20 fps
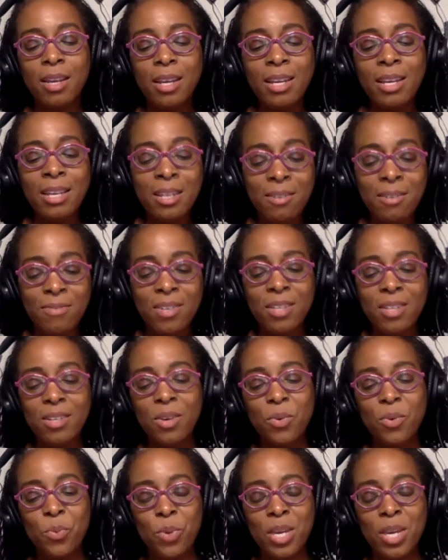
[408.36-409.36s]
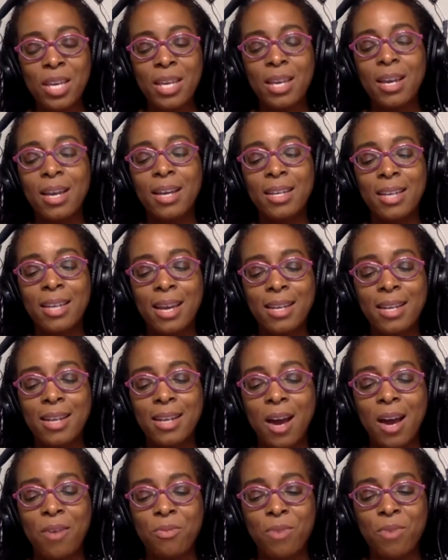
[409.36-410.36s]
Even we
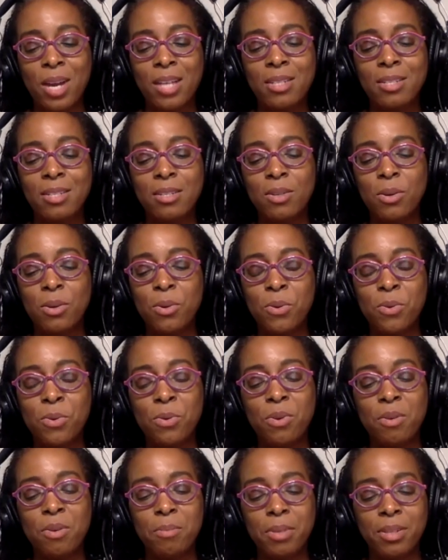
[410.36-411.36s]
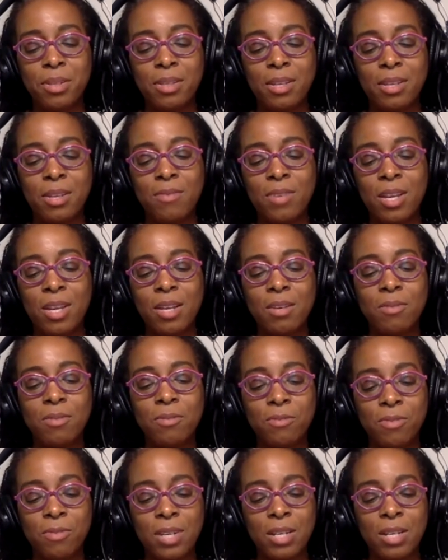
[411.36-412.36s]
cannot rest who believe in
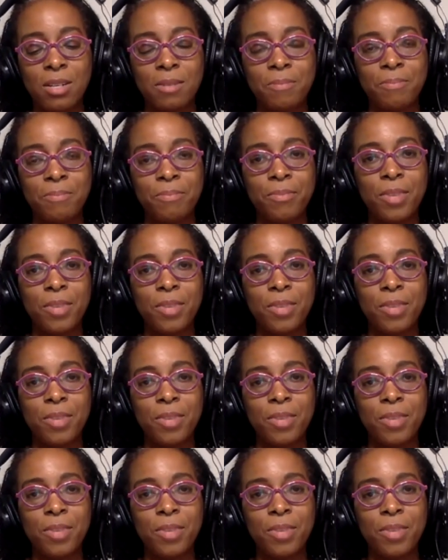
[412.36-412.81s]
freedom.